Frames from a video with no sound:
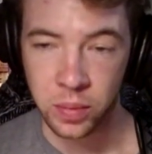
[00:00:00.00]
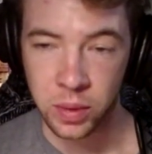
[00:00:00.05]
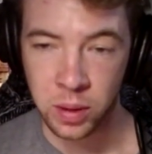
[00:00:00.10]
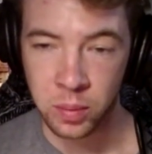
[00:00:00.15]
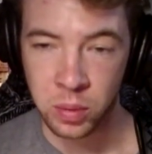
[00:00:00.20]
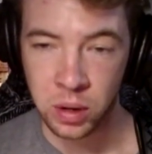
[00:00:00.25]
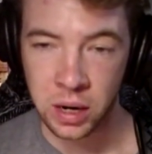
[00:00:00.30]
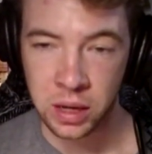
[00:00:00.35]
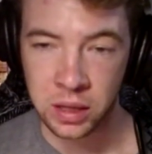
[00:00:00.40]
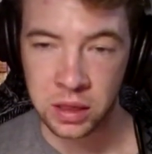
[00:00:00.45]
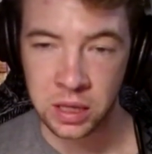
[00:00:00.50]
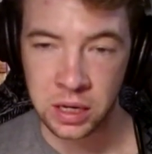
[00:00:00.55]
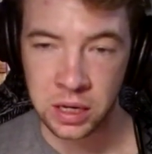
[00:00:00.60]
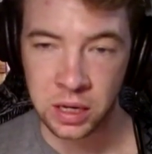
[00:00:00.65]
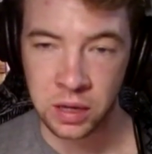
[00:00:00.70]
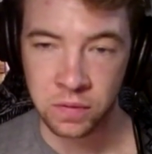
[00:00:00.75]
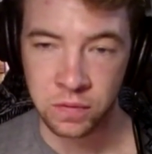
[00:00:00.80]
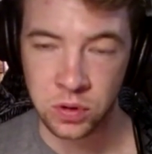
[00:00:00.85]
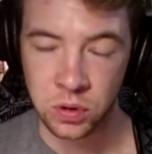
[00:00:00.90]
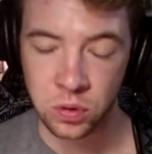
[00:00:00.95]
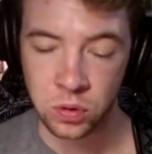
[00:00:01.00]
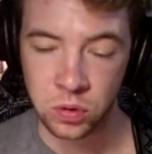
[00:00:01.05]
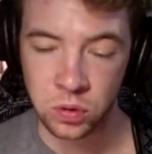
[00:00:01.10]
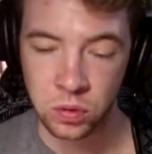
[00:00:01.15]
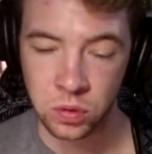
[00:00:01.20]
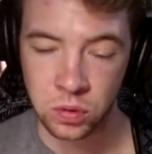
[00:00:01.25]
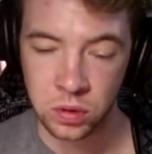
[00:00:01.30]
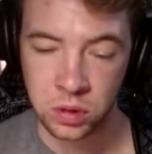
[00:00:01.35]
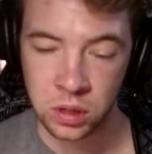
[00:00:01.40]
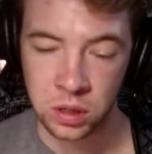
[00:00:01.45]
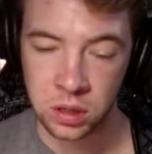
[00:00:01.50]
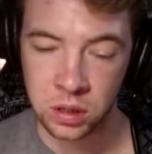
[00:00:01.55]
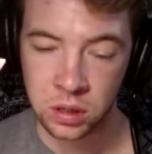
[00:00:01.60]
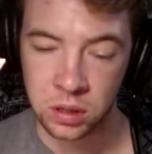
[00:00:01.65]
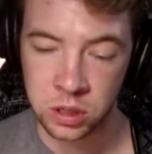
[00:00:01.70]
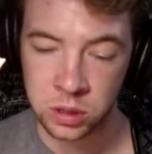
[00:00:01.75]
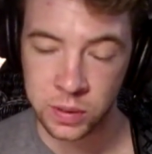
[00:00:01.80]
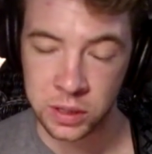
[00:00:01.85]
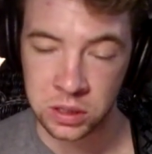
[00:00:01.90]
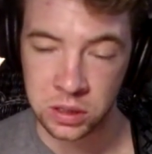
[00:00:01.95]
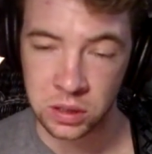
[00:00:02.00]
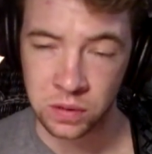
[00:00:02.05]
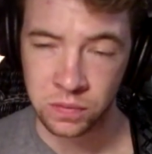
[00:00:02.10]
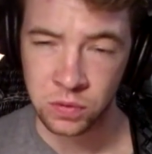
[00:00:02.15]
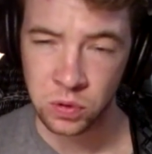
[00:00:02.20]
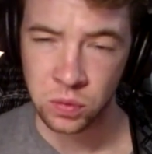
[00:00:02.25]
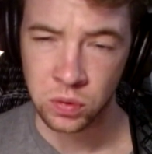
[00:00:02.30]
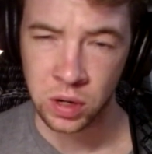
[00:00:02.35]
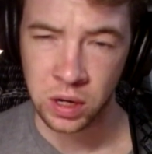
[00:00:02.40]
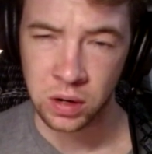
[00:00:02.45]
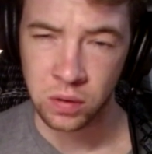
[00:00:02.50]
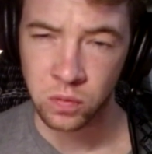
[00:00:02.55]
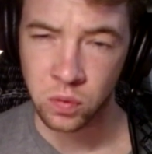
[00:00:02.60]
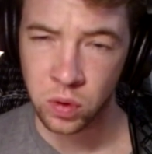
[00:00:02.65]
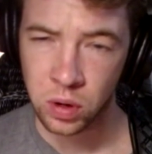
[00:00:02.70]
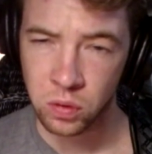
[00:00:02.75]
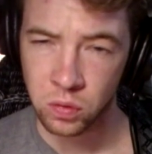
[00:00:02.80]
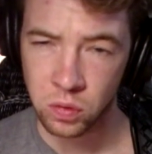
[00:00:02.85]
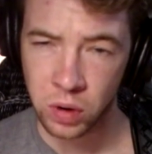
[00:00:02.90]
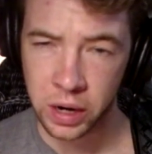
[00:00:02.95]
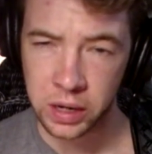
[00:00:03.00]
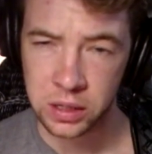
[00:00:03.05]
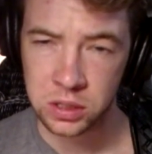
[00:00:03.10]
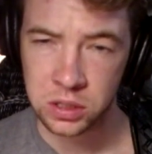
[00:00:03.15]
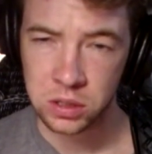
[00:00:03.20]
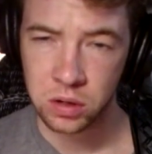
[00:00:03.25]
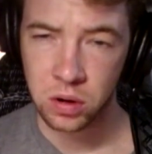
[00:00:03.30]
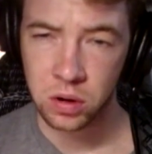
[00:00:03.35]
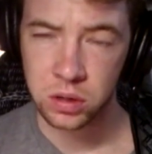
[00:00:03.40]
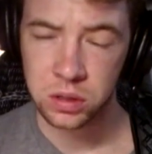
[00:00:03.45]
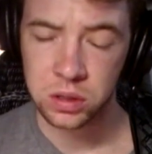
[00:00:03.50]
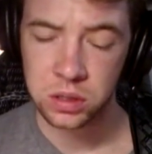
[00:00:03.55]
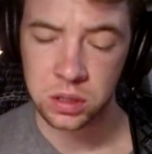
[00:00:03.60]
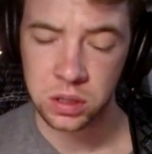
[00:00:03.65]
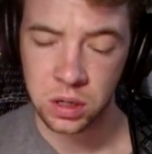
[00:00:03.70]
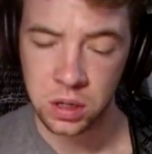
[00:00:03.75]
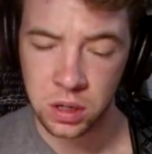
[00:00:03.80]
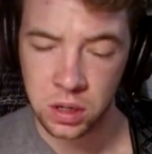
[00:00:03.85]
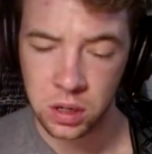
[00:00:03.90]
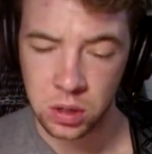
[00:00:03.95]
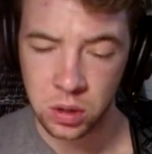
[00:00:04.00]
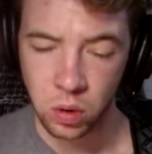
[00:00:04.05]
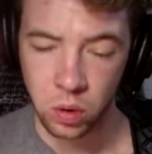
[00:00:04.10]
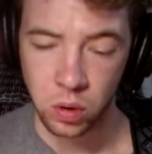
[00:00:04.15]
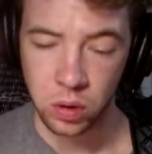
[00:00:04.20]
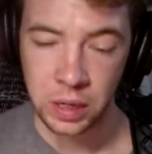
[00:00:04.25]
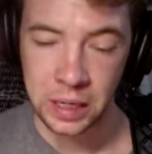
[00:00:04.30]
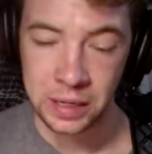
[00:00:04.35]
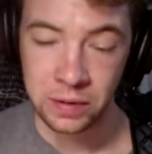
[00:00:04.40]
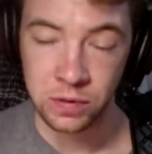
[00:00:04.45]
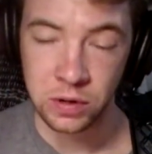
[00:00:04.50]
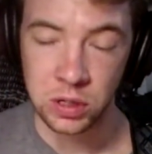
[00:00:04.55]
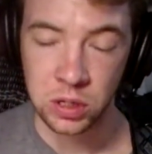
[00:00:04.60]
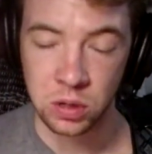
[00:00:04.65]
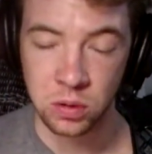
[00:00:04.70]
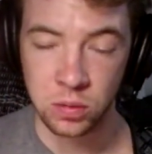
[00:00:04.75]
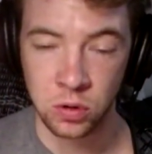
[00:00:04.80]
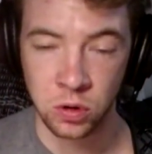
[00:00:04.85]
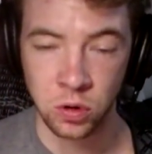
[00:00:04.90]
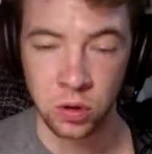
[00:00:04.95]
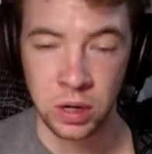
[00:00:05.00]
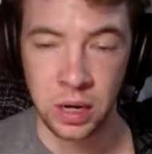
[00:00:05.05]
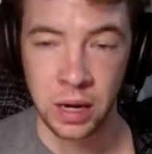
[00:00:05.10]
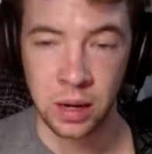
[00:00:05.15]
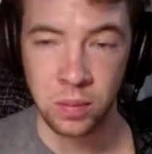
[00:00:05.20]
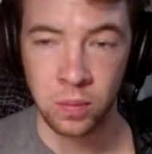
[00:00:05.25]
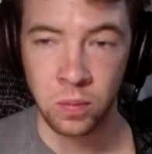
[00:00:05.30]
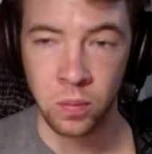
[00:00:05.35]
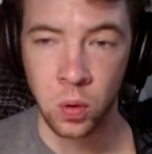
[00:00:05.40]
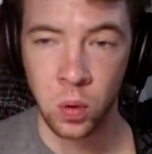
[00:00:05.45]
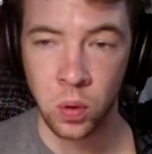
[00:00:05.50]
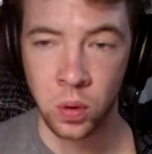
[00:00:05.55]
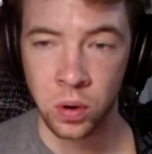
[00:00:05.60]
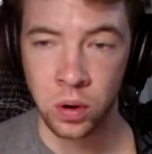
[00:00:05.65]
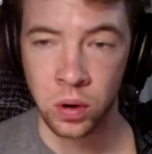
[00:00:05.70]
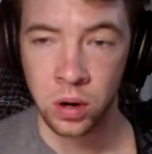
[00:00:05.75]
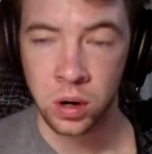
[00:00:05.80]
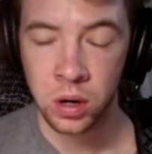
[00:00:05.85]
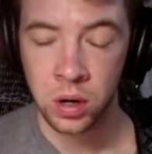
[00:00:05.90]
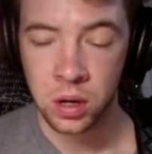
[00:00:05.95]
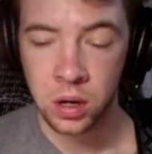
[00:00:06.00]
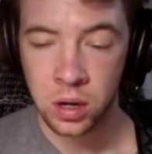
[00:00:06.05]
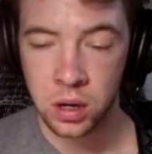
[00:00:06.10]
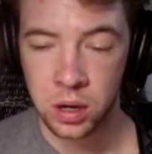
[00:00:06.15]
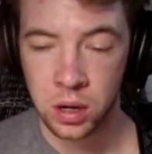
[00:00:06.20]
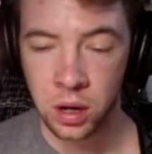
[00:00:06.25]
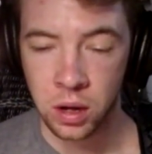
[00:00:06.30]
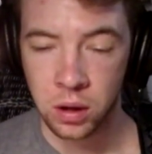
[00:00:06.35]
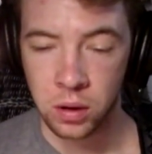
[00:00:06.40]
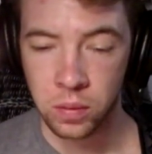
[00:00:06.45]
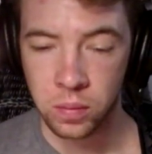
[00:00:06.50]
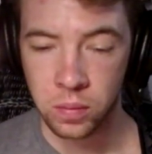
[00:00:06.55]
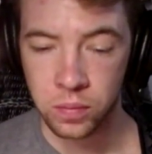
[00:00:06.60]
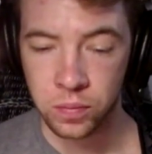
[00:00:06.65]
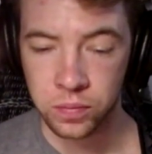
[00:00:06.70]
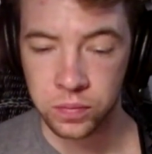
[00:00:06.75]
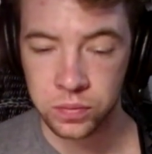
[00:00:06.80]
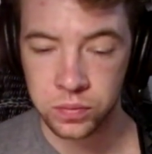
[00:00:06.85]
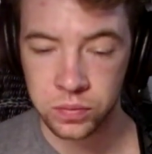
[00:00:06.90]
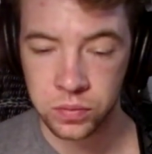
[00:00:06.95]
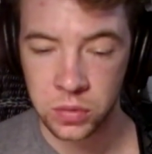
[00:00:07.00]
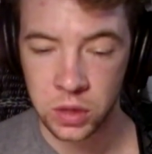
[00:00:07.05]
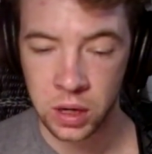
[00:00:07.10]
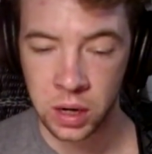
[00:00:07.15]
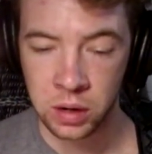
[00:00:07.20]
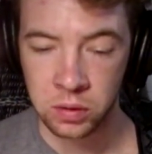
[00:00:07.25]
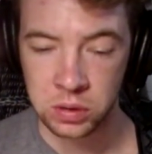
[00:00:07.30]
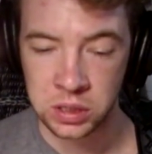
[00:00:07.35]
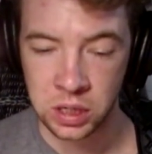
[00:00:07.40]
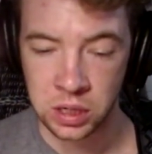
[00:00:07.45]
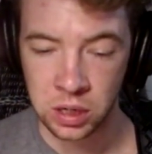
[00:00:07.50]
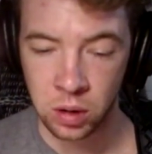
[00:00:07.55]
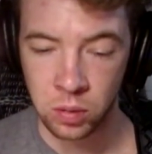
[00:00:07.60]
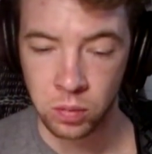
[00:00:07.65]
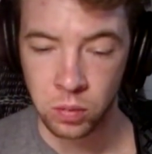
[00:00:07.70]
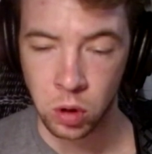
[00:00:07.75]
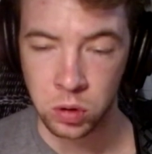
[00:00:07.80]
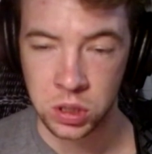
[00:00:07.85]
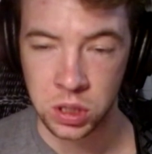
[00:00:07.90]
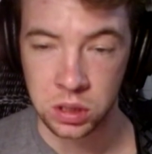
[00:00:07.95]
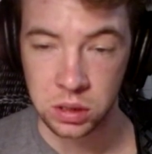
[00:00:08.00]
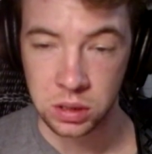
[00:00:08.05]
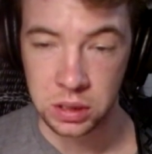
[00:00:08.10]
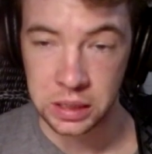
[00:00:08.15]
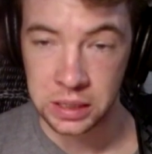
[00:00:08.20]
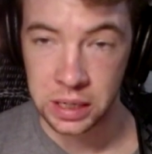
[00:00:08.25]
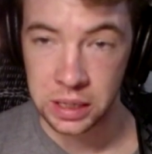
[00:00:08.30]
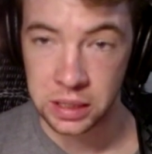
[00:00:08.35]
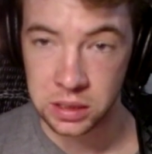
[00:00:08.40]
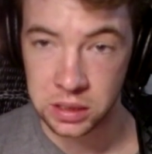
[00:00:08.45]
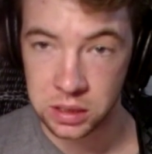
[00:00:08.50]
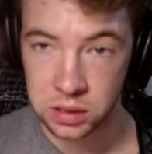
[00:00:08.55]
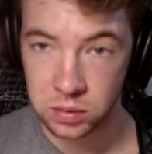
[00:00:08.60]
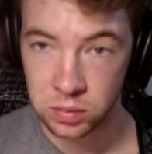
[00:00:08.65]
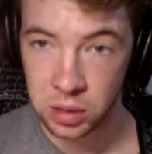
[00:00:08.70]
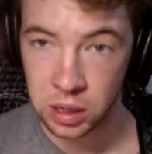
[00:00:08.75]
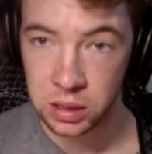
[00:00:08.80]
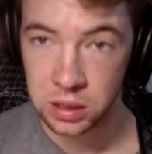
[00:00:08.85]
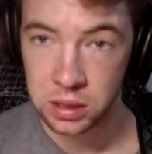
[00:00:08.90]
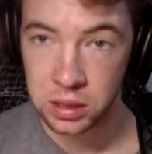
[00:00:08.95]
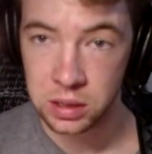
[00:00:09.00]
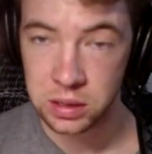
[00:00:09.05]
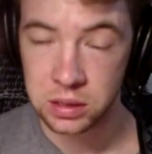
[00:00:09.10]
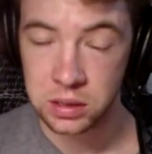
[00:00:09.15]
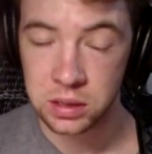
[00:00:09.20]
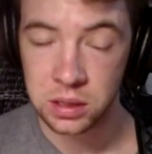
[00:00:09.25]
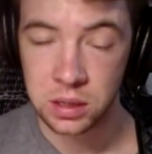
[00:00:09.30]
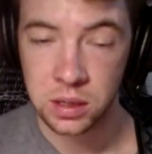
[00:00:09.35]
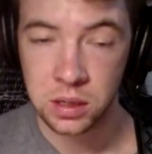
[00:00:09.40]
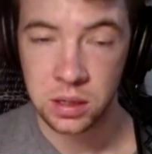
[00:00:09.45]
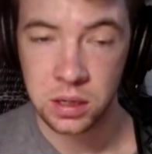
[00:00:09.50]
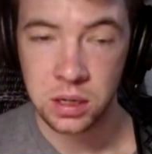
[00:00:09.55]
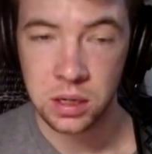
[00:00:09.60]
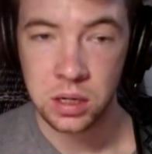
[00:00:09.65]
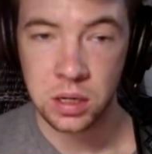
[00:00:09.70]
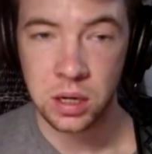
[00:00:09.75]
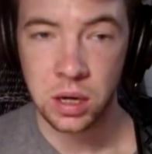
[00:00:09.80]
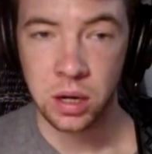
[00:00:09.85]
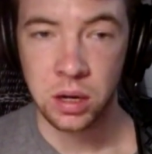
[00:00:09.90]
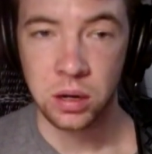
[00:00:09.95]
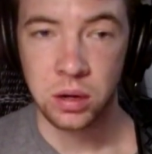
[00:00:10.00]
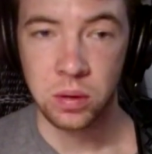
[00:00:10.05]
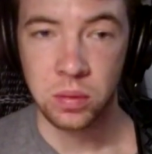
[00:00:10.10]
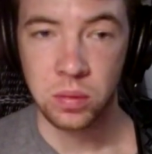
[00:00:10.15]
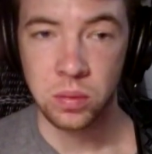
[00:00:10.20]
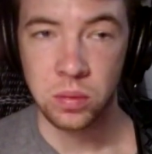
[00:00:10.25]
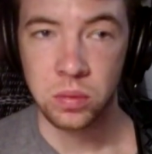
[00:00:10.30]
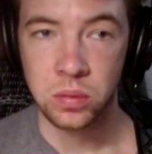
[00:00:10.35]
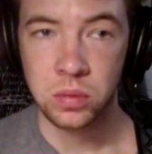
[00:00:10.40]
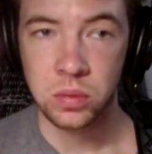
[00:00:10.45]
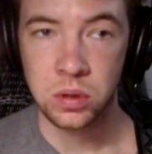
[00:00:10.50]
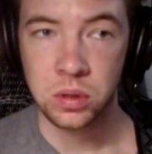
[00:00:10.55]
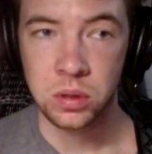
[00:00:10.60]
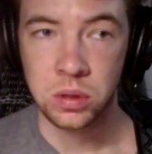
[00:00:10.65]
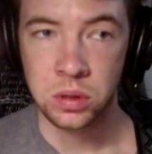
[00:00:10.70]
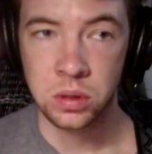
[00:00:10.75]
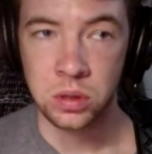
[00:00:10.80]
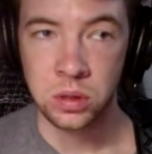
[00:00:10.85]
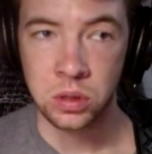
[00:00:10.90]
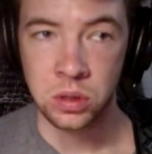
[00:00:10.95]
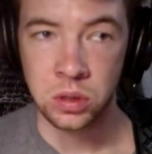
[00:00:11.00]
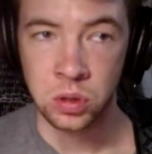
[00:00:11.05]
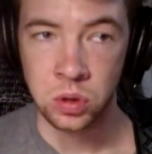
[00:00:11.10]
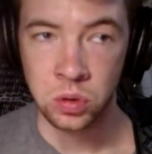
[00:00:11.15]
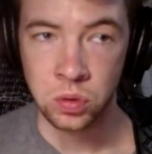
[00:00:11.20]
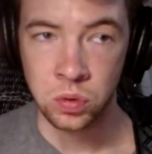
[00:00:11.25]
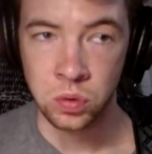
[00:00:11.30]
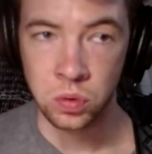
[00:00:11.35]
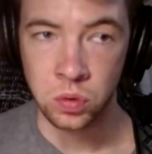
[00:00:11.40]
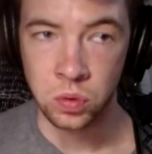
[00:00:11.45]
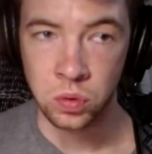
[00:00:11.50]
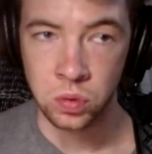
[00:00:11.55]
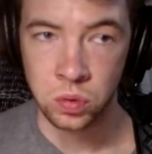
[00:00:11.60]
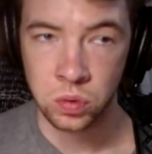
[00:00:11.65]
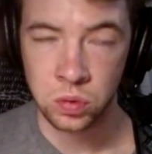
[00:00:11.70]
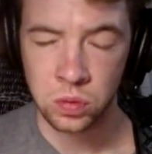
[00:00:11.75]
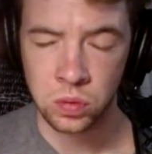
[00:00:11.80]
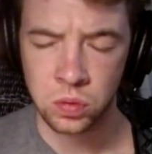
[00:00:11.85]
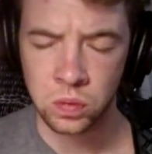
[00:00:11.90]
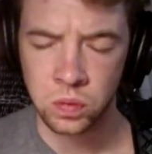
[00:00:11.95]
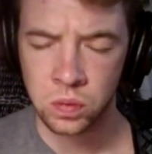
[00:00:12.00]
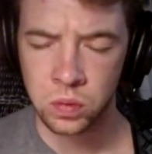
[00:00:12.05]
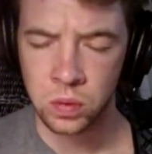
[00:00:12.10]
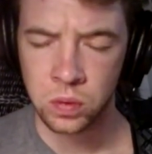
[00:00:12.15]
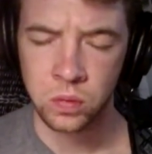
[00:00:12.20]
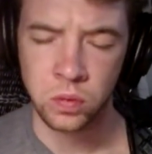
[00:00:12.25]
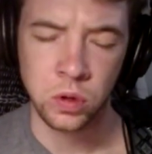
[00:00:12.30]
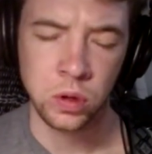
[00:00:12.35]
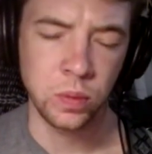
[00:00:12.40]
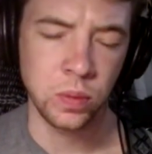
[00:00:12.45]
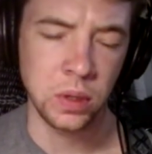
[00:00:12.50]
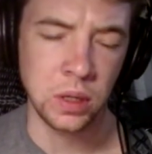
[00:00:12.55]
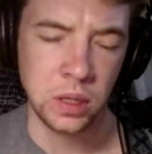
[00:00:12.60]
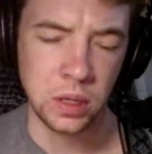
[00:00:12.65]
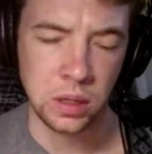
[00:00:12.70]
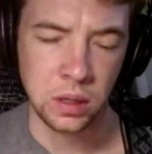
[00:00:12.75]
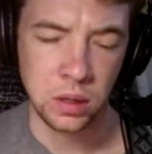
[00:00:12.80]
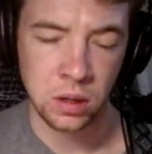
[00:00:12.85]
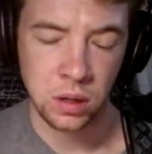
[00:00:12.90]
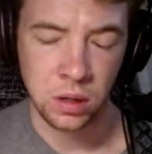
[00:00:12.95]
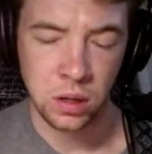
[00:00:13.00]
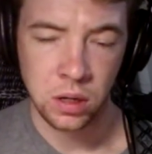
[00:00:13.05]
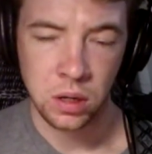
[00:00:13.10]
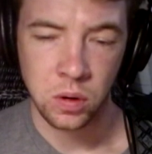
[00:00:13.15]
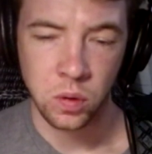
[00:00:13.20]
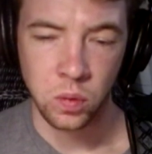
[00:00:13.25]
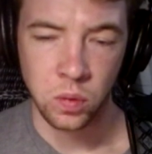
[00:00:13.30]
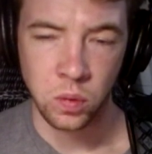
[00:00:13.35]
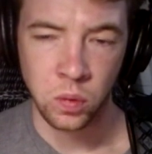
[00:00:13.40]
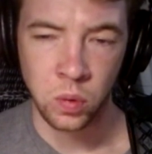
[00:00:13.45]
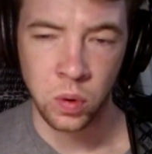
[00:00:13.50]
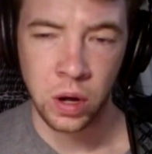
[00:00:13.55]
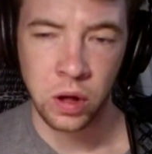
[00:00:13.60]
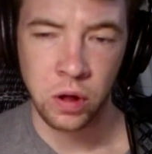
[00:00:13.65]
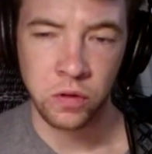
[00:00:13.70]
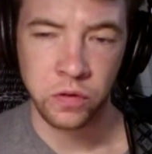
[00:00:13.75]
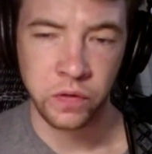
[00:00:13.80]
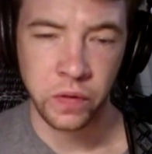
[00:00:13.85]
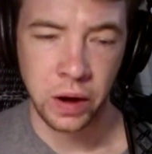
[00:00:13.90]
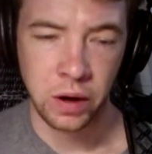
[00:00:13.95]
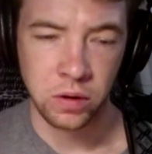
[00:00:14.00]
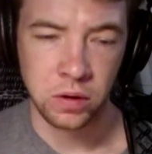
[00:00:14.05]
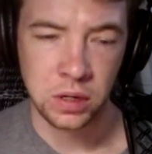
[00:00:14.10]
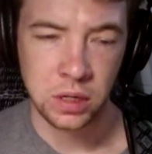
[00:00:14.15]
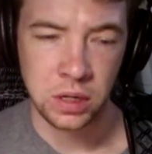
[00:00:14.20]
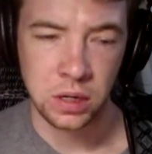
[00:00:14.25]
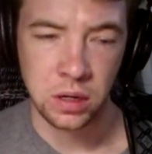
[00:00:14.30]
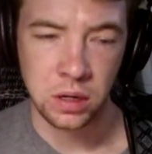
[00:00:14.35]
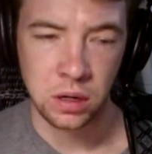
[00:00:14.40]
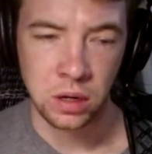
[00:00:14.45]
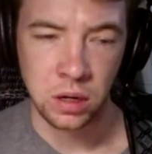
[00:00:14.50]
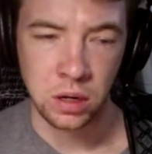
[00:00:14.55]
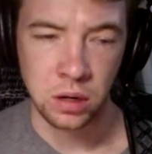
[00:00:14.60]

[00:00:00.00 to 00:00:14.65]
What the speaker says: But I think if you, especially if you kind of want to write songs, or even create more, um, I would say, emotionally dense melodies, um, you would be well founded.